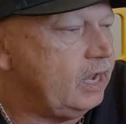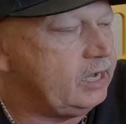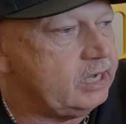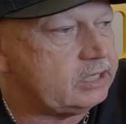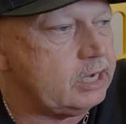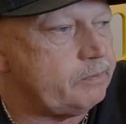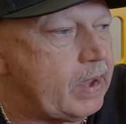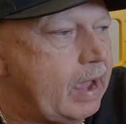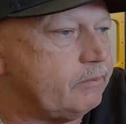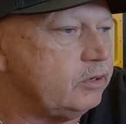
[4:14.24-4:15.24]
and each
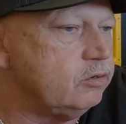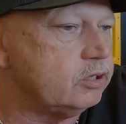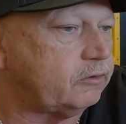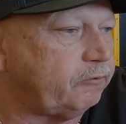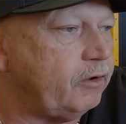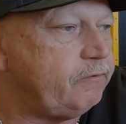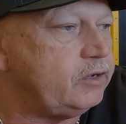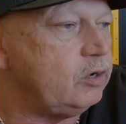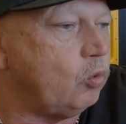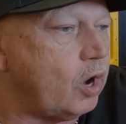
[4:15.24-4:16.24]
CPAP uses
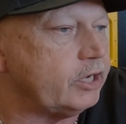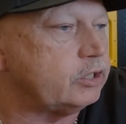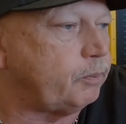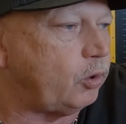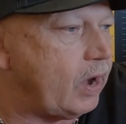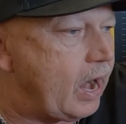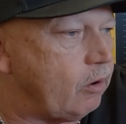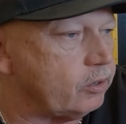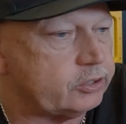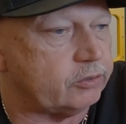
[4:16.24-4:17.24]
50 watts per
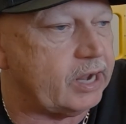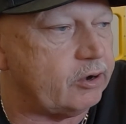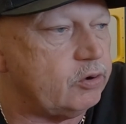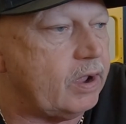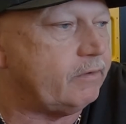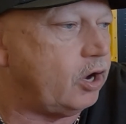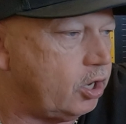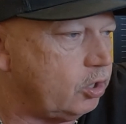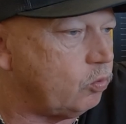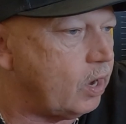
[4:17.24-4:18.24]
hour. So now you have
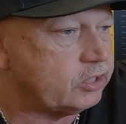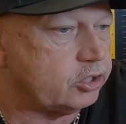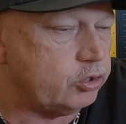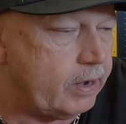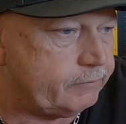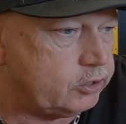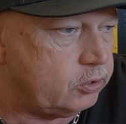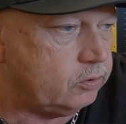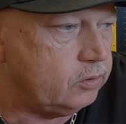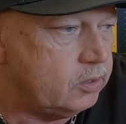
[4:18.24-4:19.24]
100 watts because you have
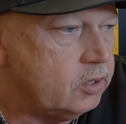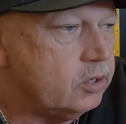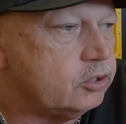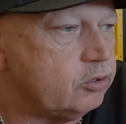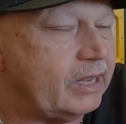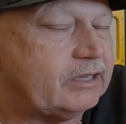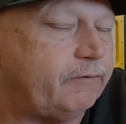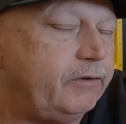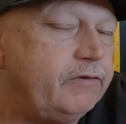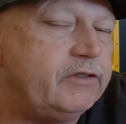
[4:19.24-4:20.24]
2. So
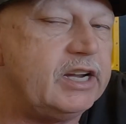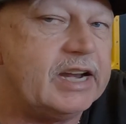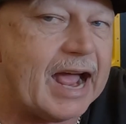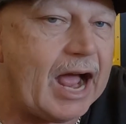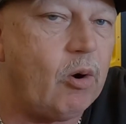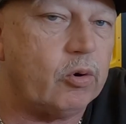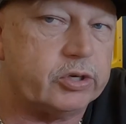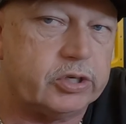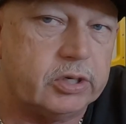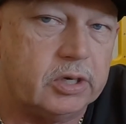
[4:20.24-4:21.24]
that's 15
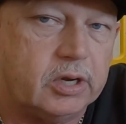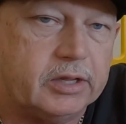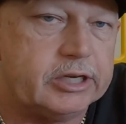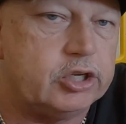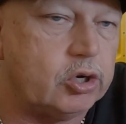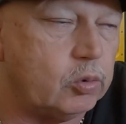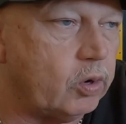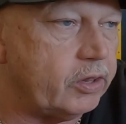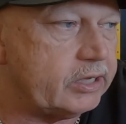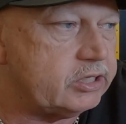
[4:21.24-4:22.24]
hours that you
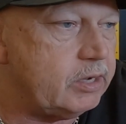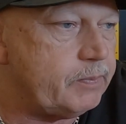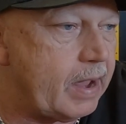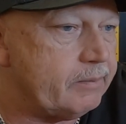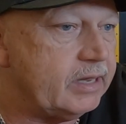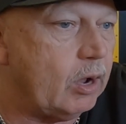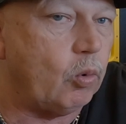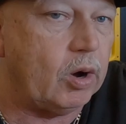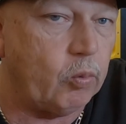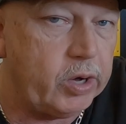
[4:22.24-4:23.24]
can run that CPAP. Now,
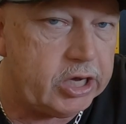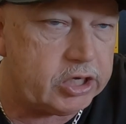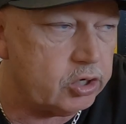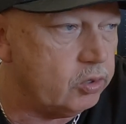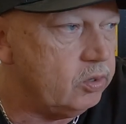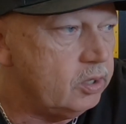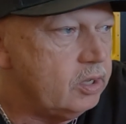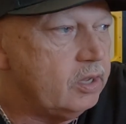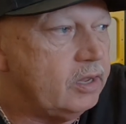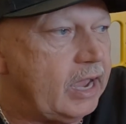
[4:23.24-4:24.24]
what we do,
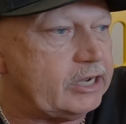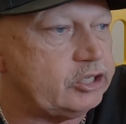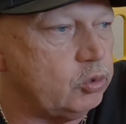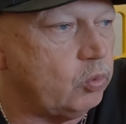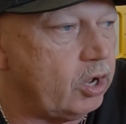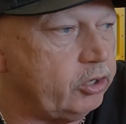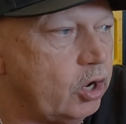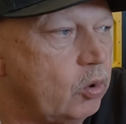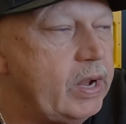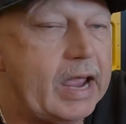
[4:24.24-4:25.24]
as you well
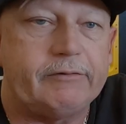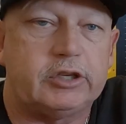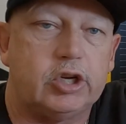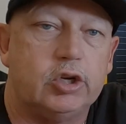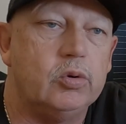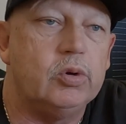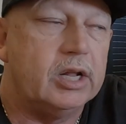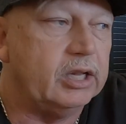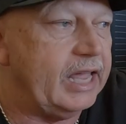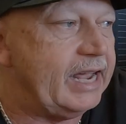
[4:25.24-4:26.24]
know, we have 2
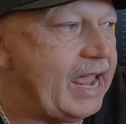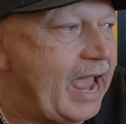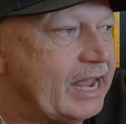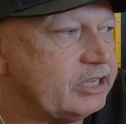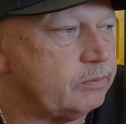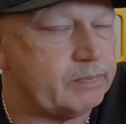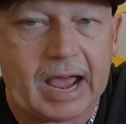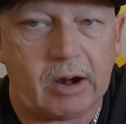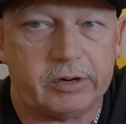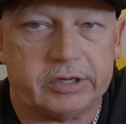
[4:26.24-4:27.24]
lead acid
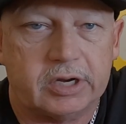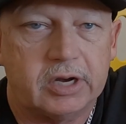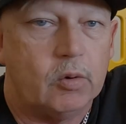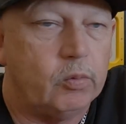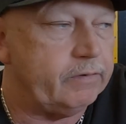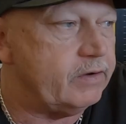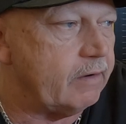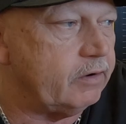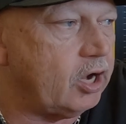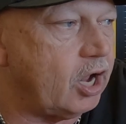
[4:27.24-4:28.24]
batteries. We've
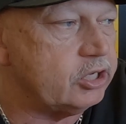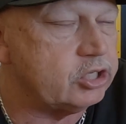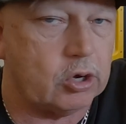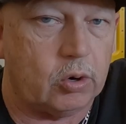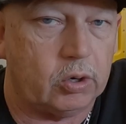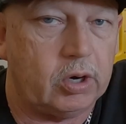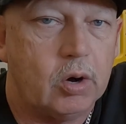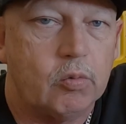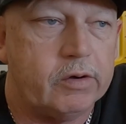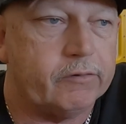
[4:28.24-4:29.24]
never gone
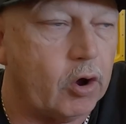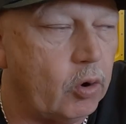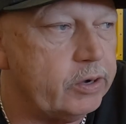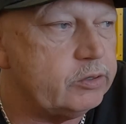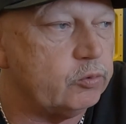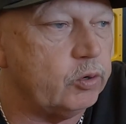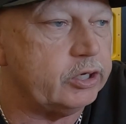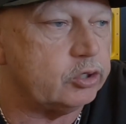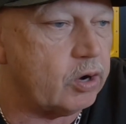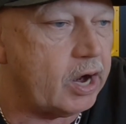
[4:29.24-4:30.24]
solar. We've always went